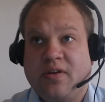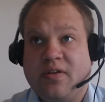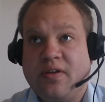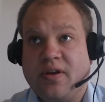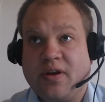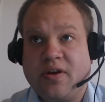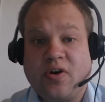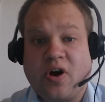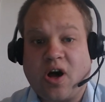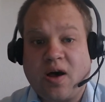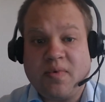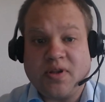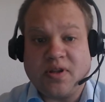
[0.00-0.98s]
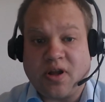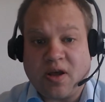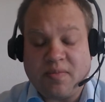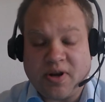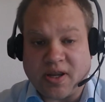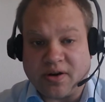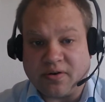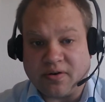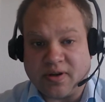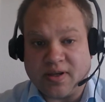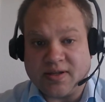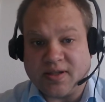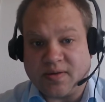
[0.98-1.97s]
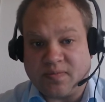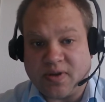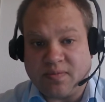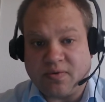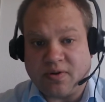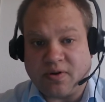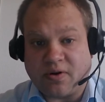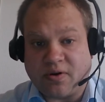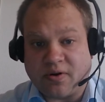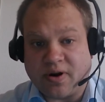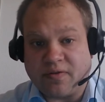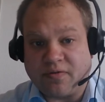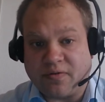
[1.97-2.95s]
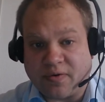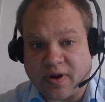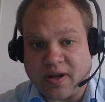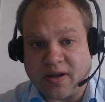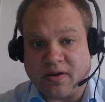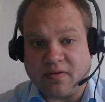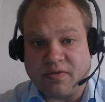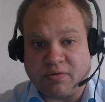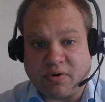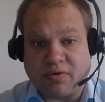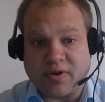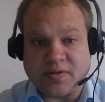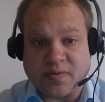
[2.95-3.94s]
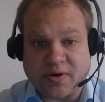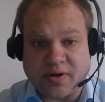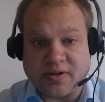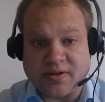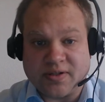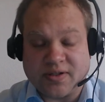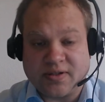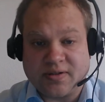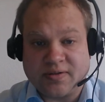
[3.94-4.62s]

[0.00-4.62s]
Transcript: the common denominator is that people are afraid of their own experience.